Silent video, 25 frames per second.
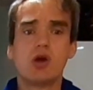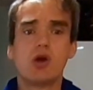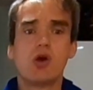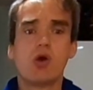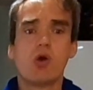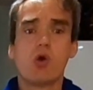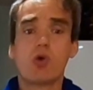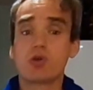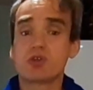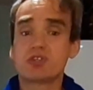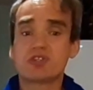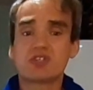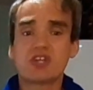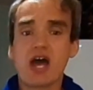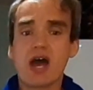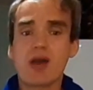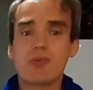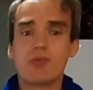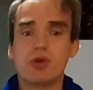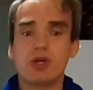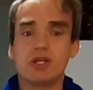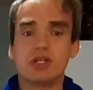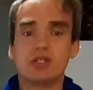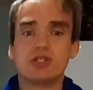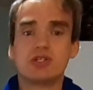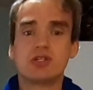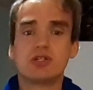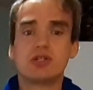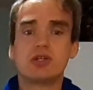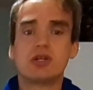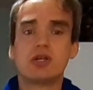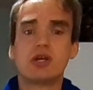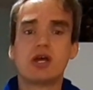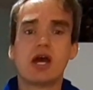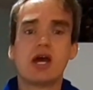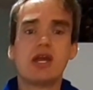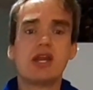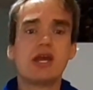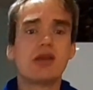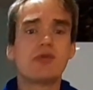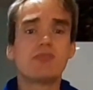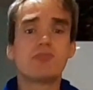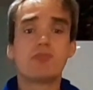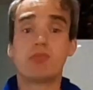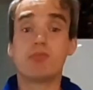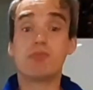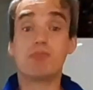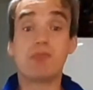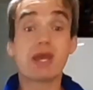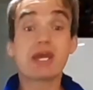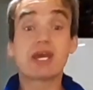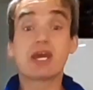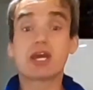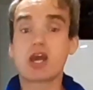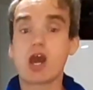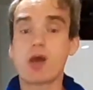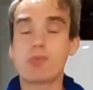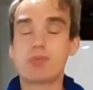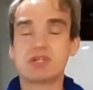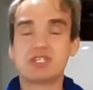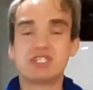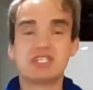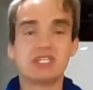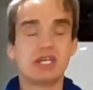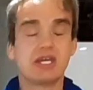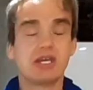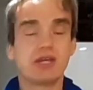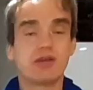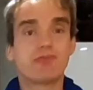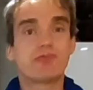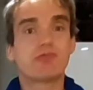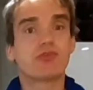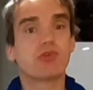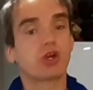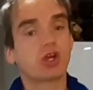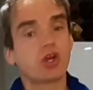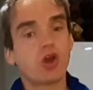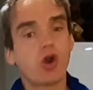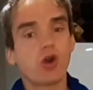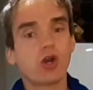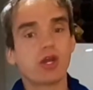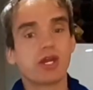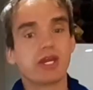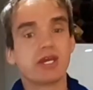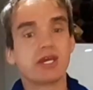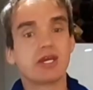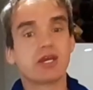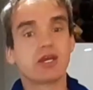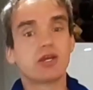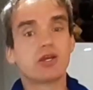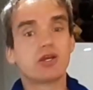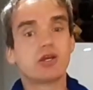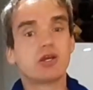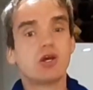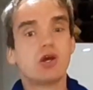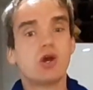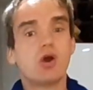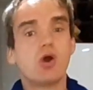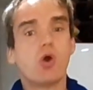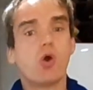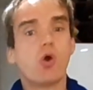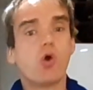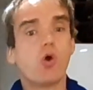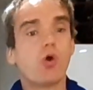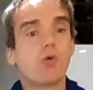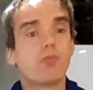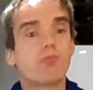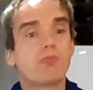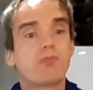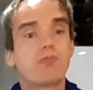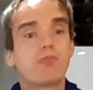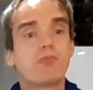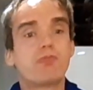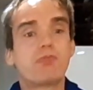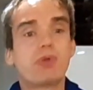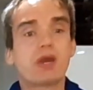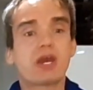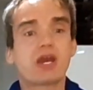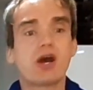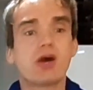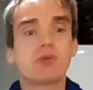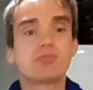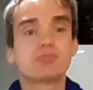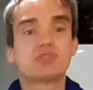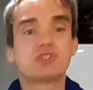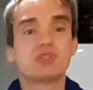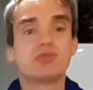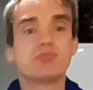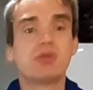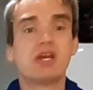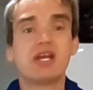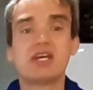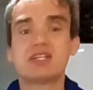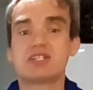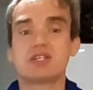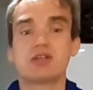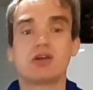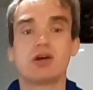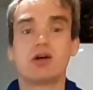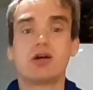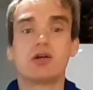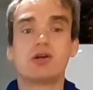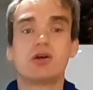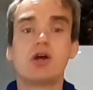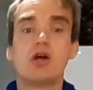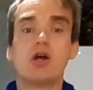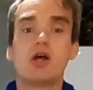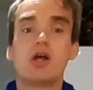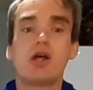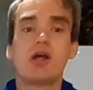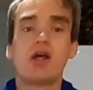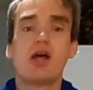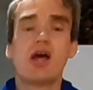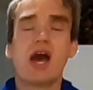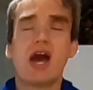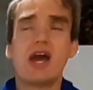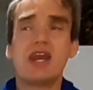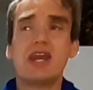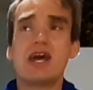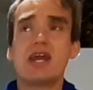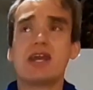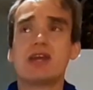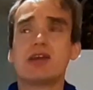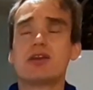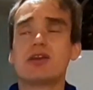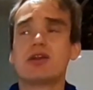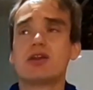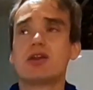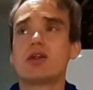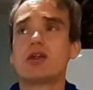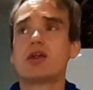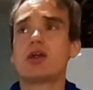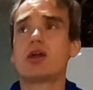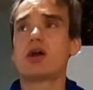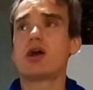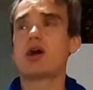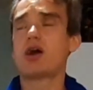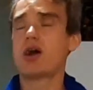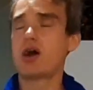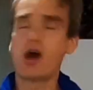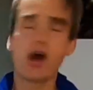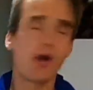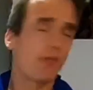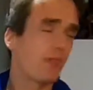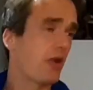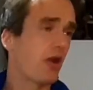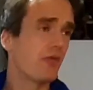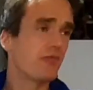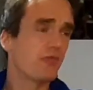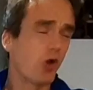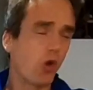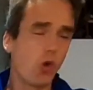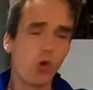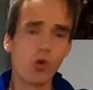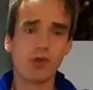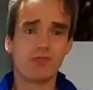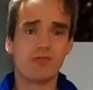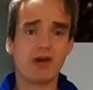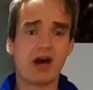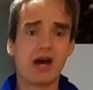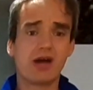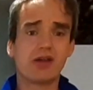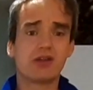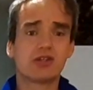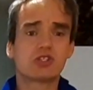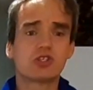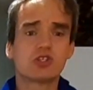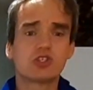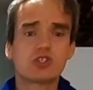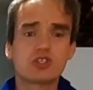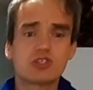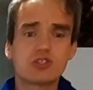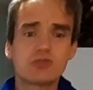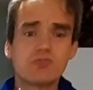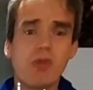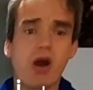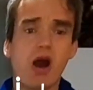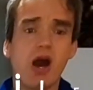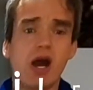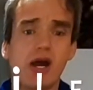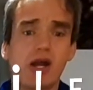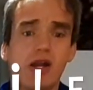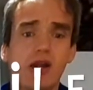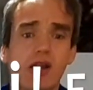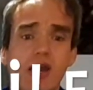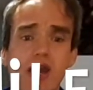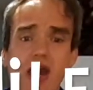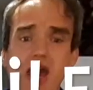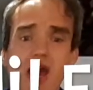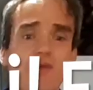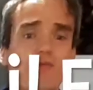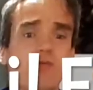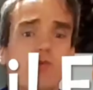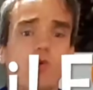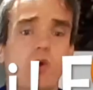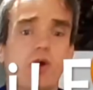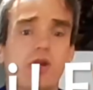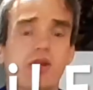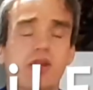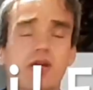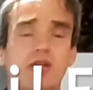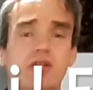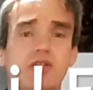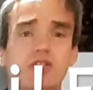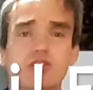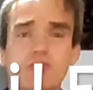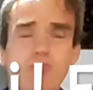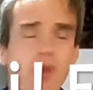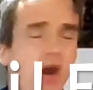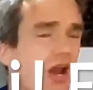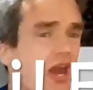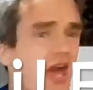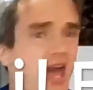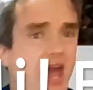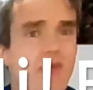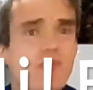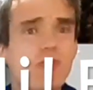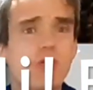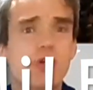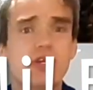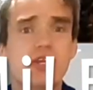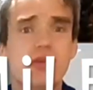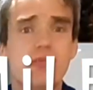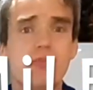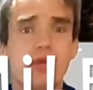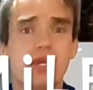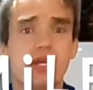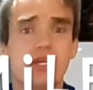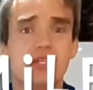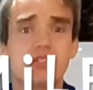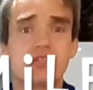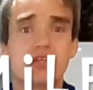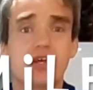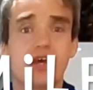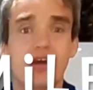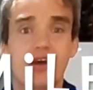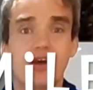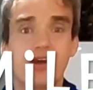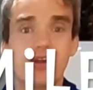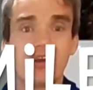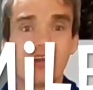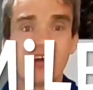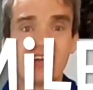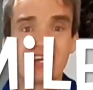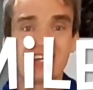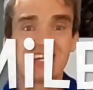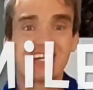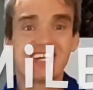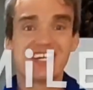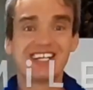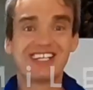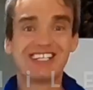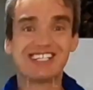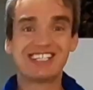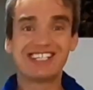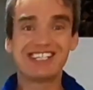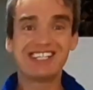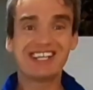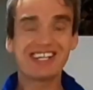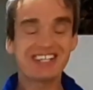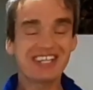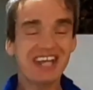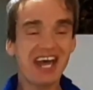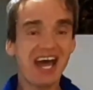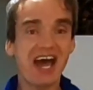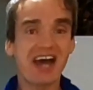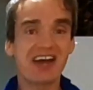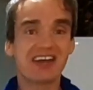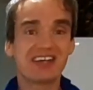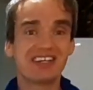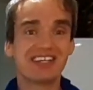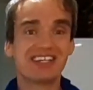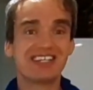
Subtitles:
or a sandwich, and then make a cup of tea for a colleague, or pick up some litter. And then above all of that, just smile at everyone. Smile at everyone you meet, like that.